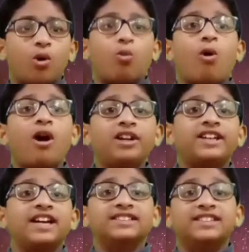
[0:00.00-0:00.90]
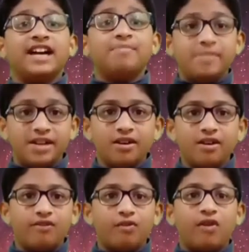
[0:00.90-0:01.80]
Now what does that
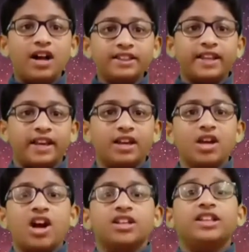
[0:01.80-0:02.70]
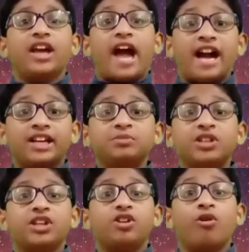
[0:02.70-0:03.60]
mean? For one thing, the
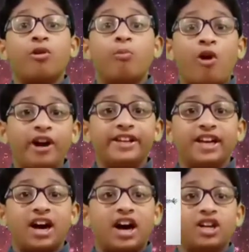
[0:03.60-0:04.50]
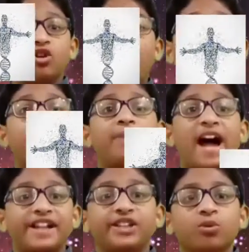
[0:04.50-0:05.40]
atoms in your body are not
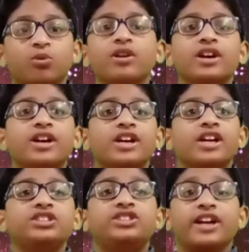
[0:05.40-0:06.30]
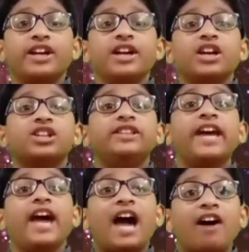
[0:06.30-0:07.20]
brand new. Instead,
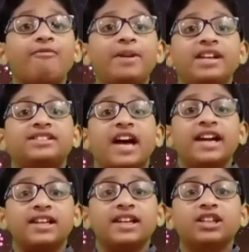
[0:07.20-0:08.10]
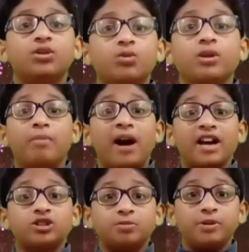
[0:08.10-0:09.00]
they have been cycling the
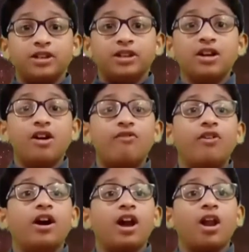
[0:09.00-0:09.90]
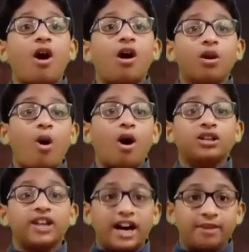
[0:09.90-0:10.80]
biosphere for a
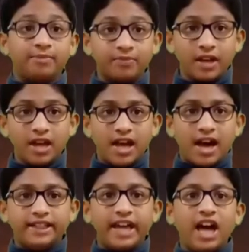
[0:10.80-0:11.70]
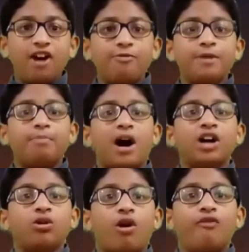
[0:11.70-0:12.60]
long time. And they have been
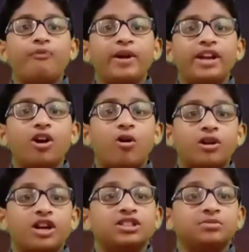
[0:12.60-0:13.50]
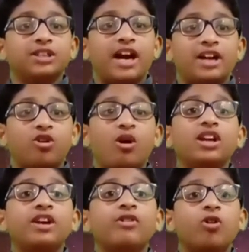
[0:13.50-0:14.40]
part of many organisms and
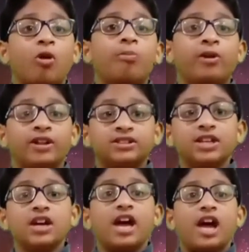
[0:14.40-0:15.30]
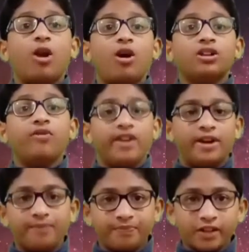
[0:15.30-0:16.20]
non-living components along the
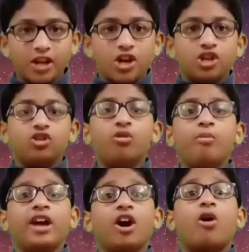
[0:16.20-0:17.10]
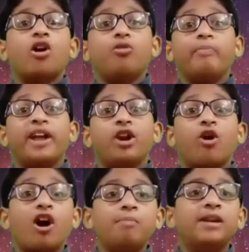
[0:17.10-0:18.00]
way. You may or
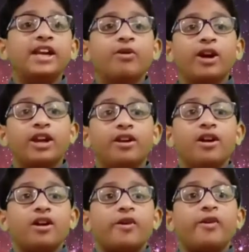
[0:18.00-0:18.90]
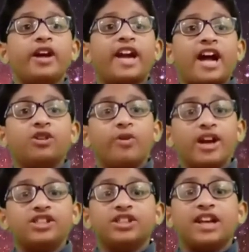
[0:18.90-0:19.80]
may not believe in
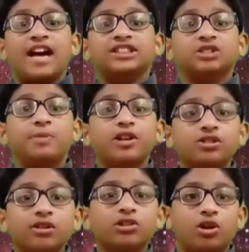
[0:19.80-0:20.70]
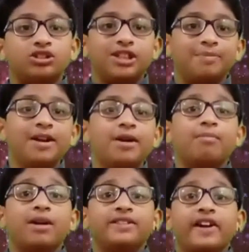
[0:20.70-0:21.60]
reincarnation as a spiritual concept,
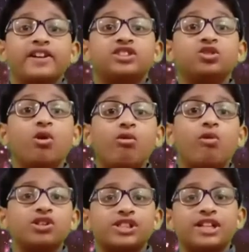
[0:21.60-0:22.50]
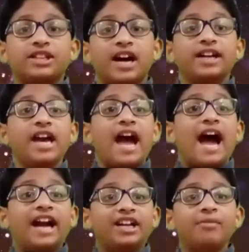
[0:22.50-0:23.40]
but there is no question that
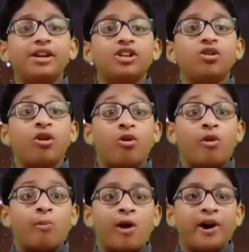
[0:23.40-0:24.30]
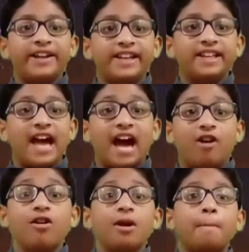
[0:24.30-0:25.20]
atoms in your body
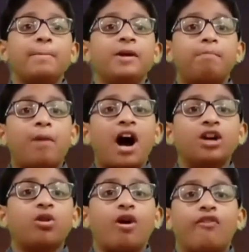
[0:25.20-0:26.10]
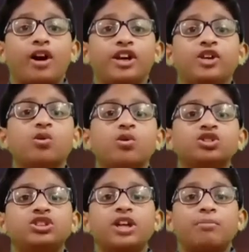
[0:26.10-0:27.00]
have been part of a
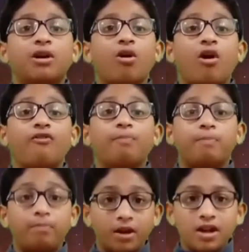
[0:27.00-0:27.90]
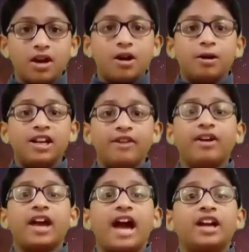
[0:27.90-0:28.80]
huge number of
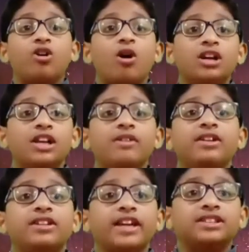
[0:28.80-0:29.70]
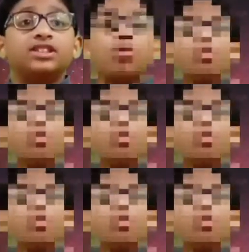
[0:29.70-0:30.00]
living and non-living things